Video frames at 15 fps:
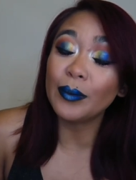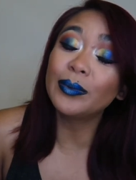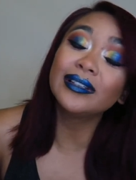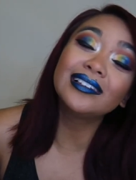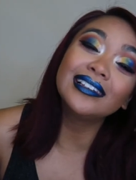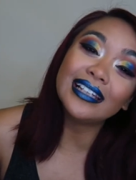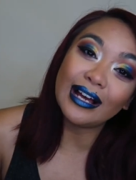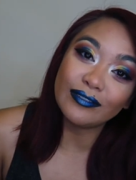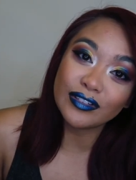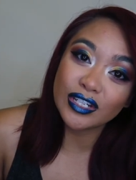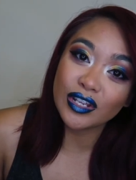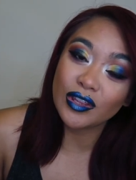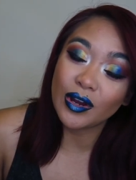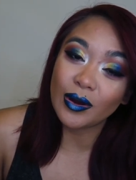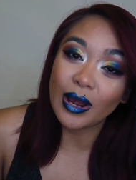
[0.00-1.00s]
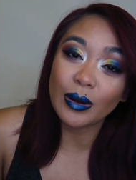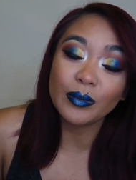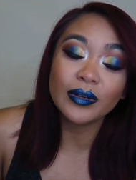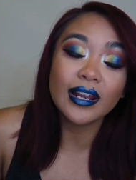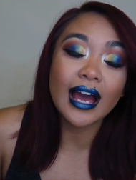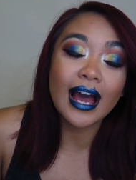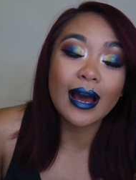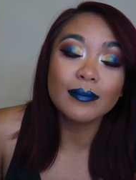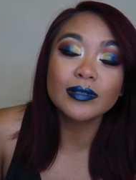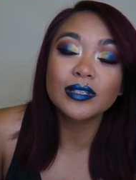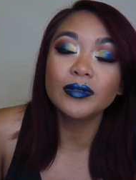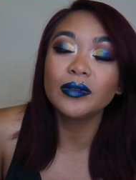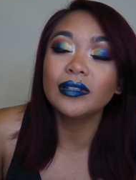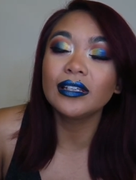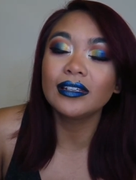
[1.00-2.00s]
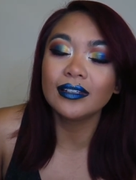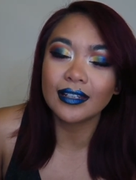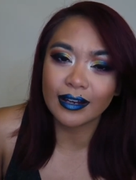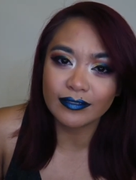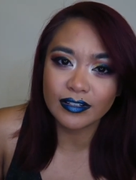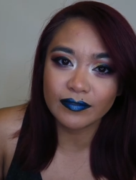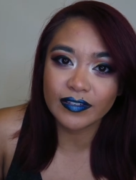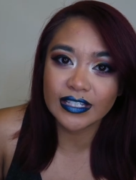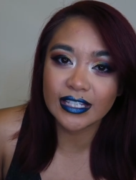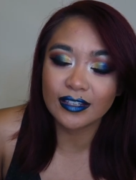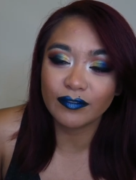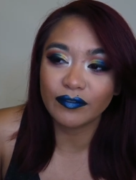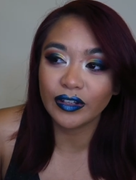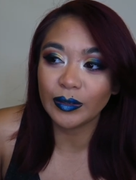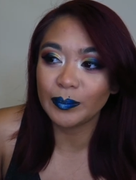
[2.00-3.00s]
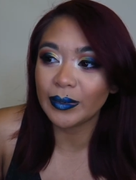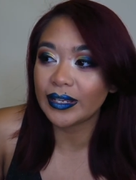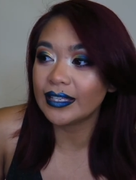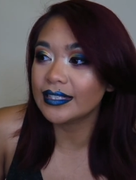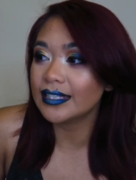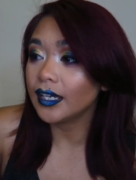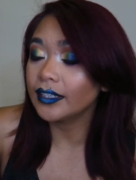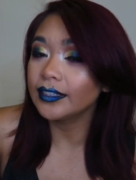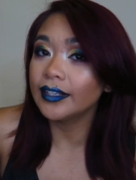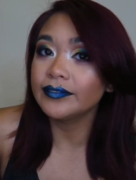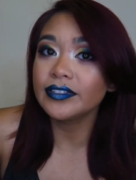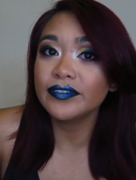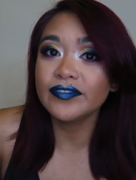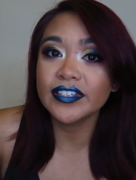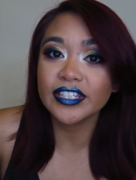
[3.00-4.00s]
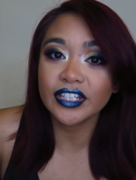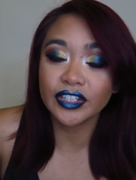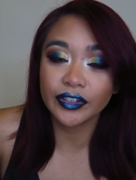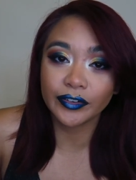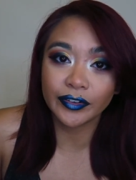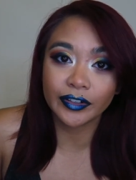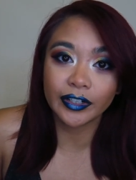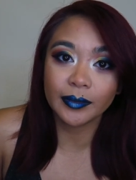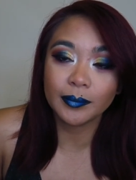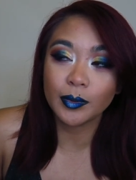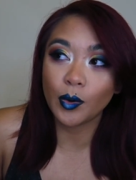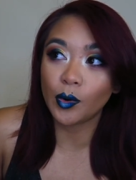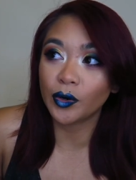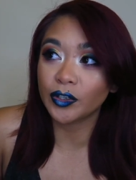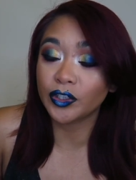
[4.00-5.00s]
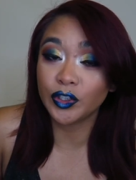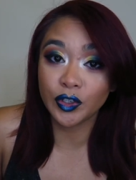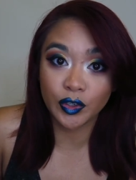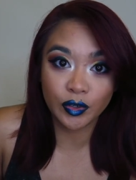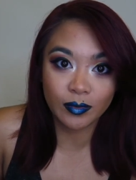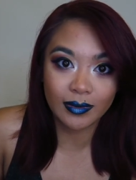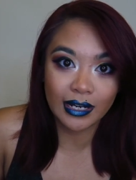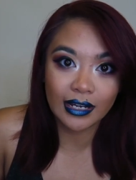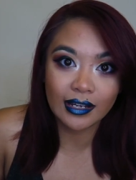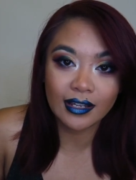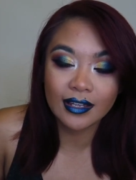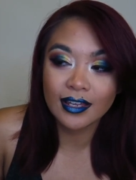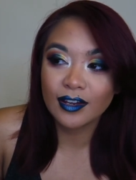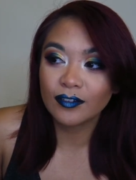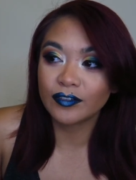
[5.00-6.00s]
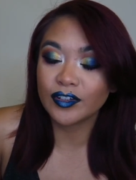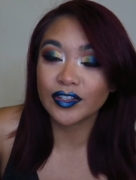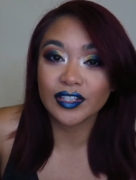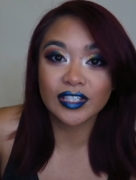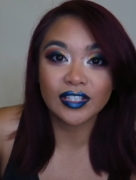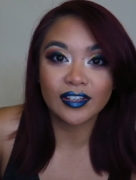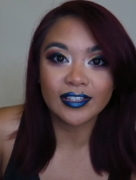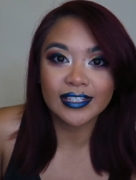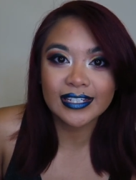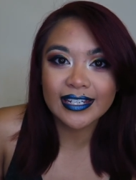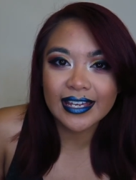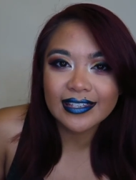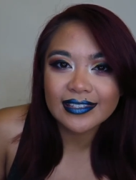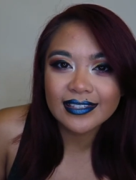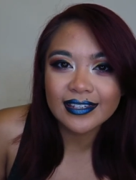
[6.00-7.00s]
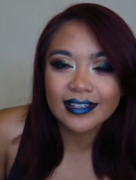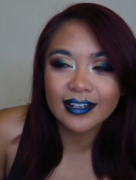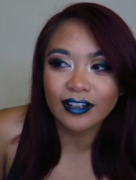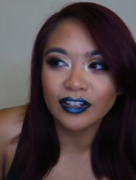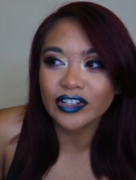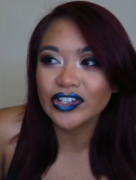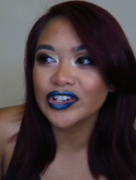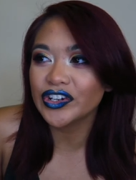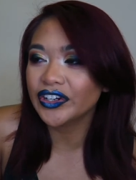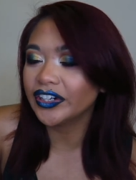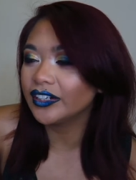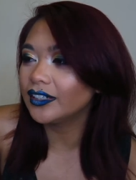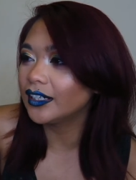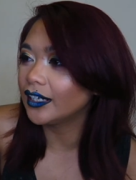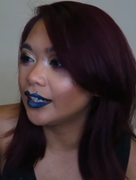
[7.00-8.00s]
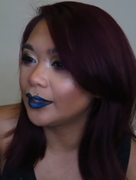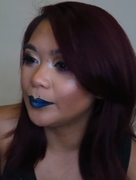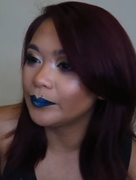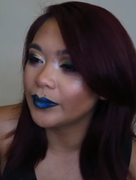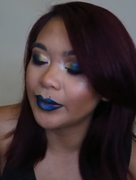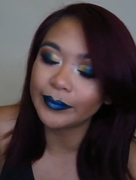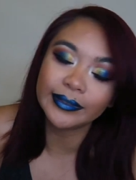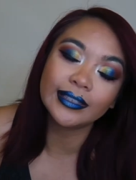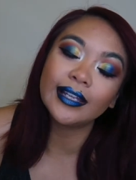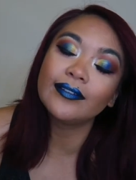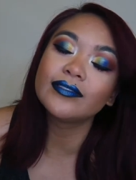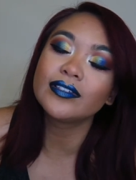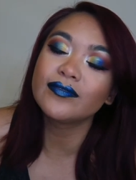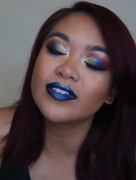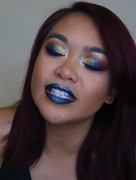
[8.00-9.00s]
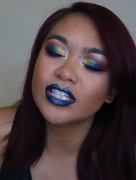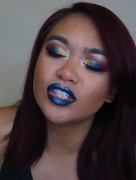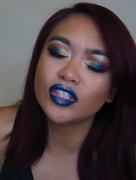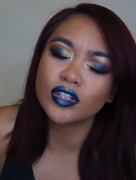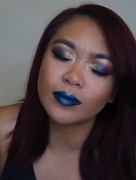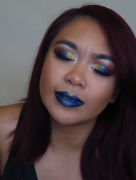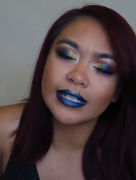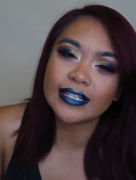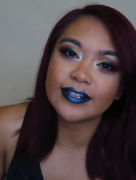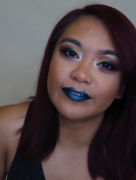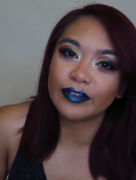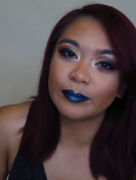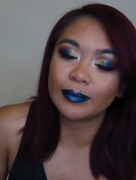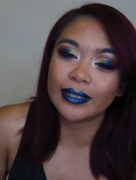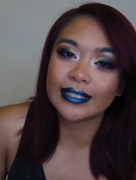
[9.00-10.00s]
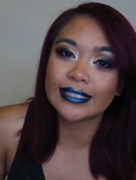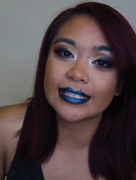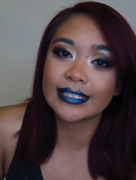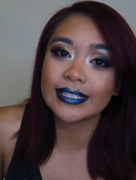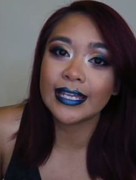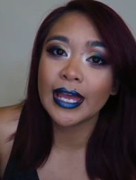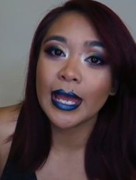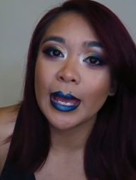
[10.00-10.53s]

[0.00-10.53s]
I would love to though. I would absolutely love to visit the Philippines. I'd love to visit Europe or Cuba for the salsa dancing culture. Um, I would love to visit so many different places,